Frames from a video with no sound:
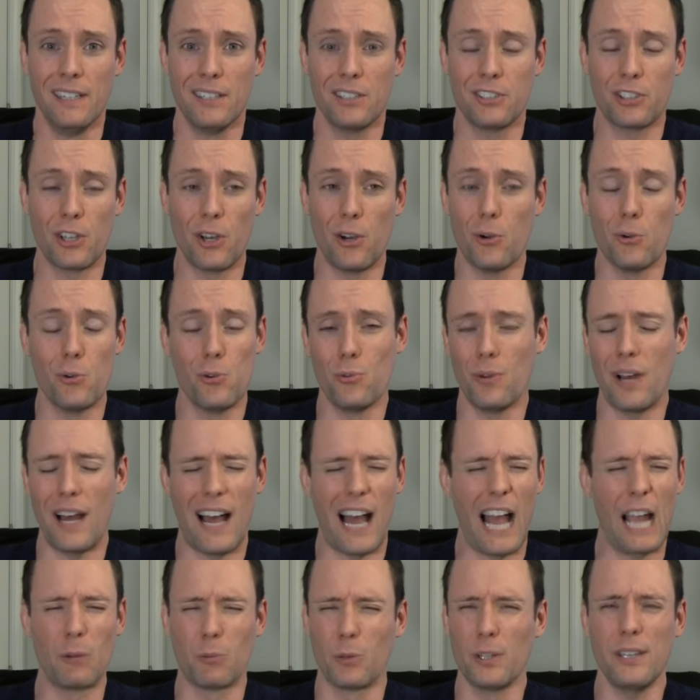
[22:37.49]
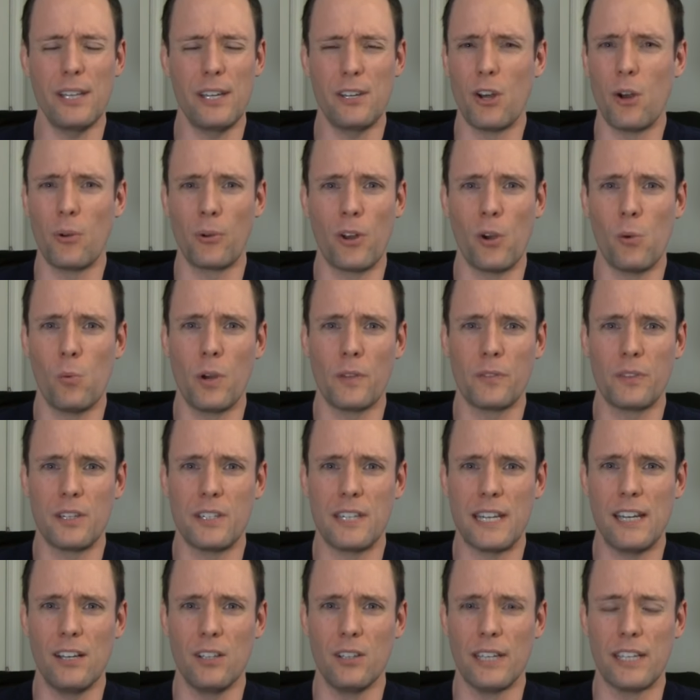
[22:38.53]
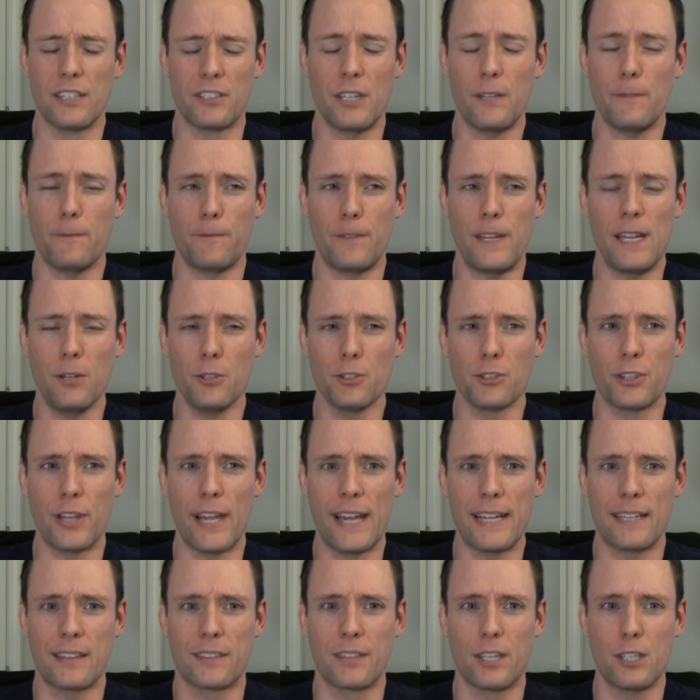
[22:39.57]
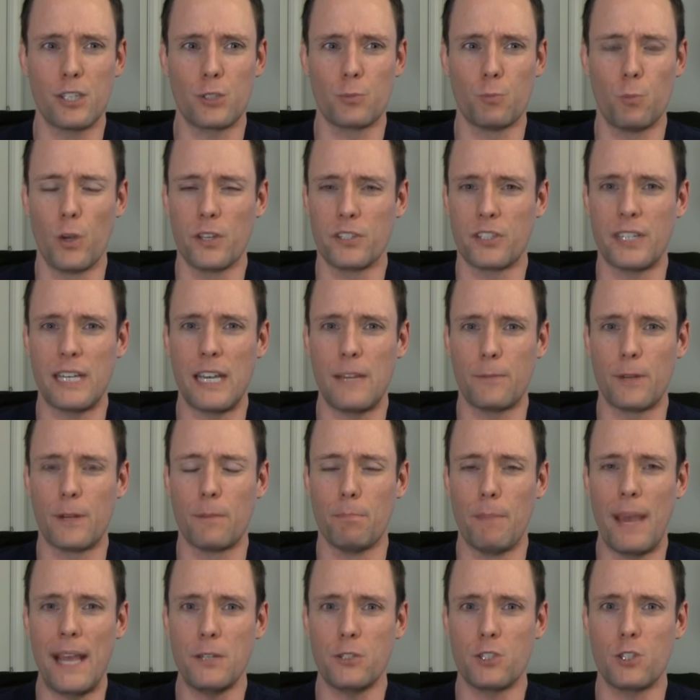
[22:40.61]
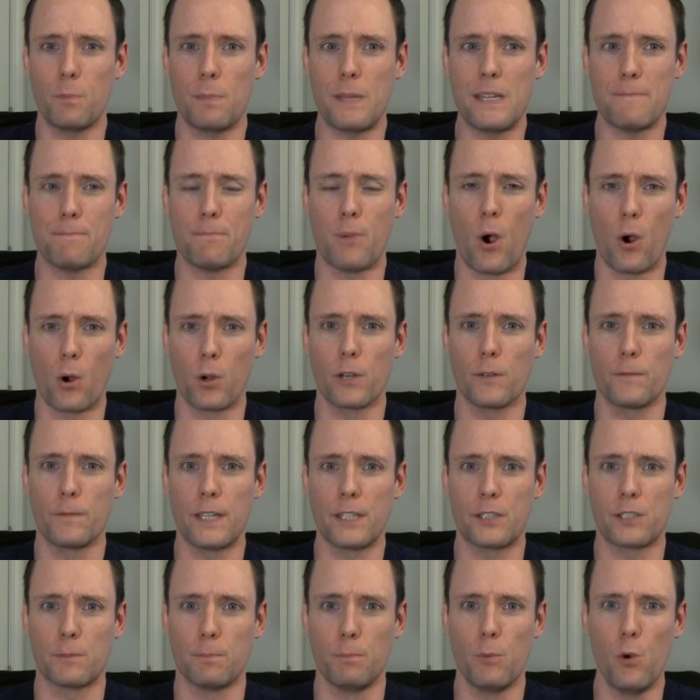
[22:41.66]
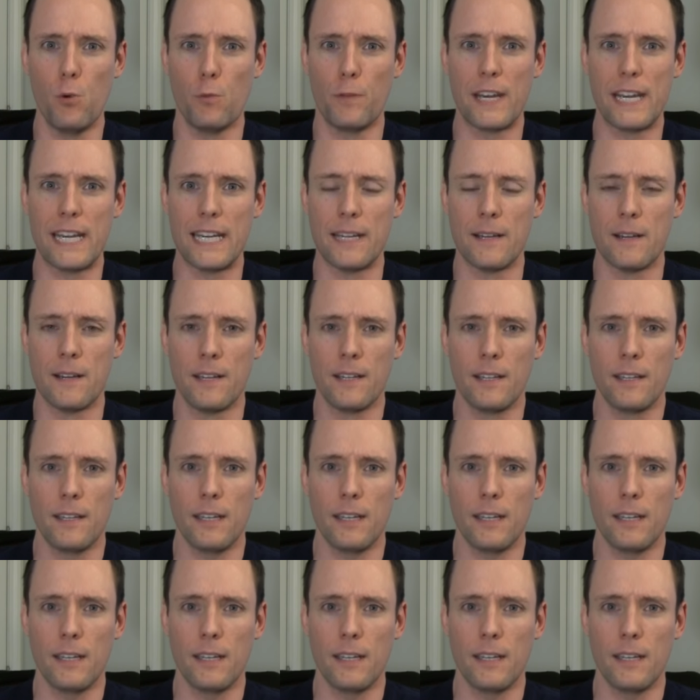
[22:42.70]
So I really don't know what the deal is. It feels like this wasn't even meant to be part of this movie.